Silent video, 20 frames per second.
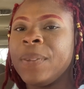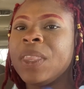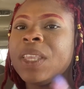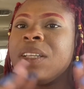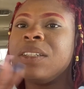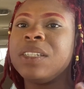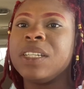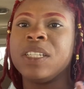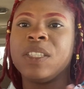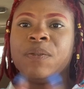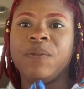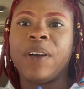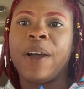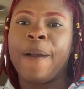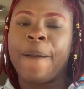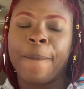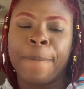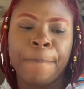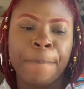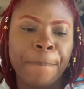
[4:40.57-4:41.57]
Just
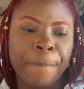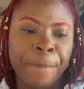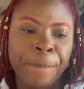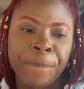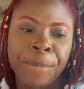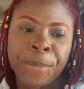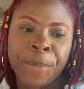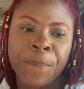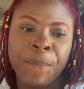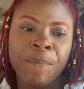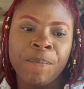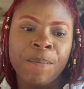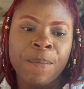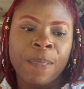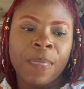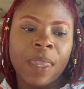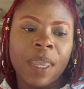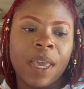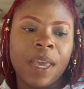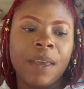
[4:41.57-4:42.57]
fine.
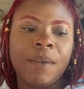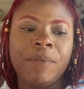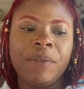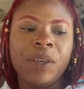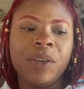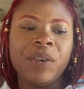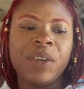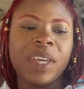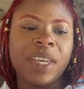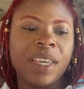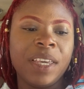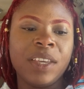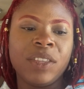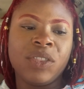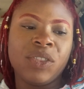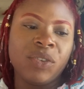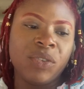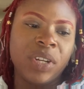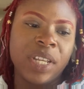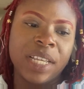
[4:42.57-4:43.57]
If you can get
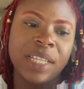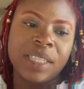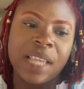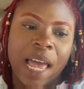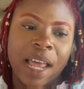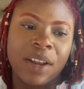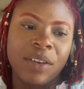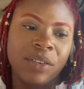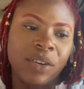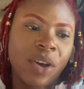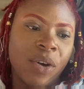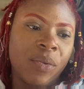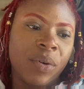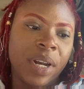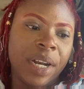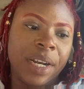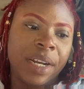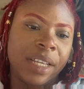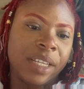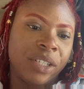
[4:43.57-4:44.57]
through this, I don't know
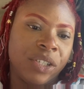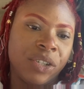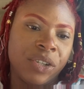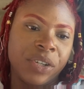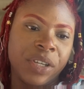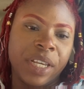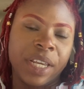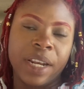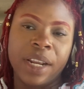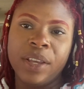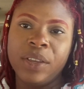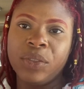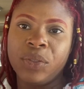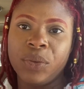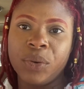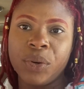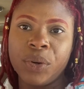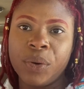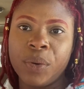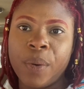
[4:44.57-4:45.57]
what it is you're getting
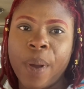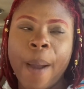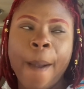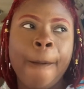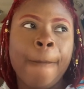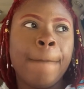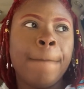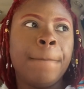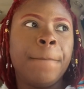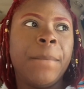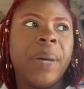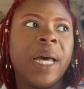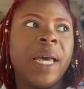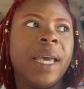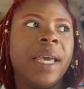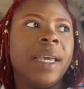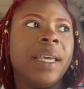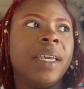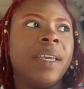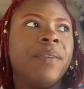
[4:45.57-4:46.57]
through,
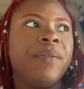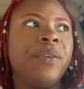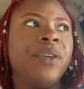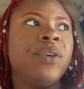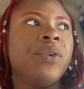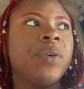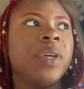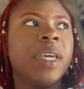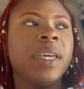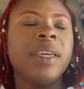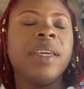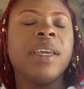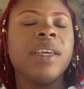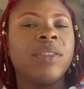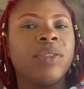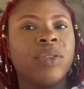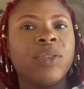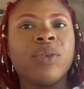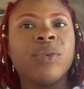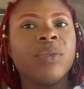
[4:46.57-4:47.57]
but if you can
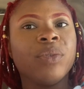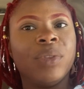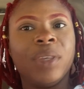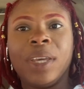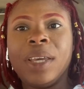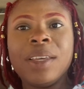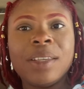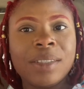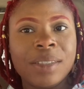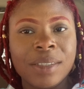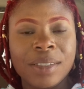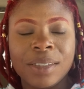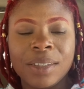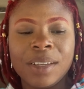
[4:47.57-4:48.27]
get through this,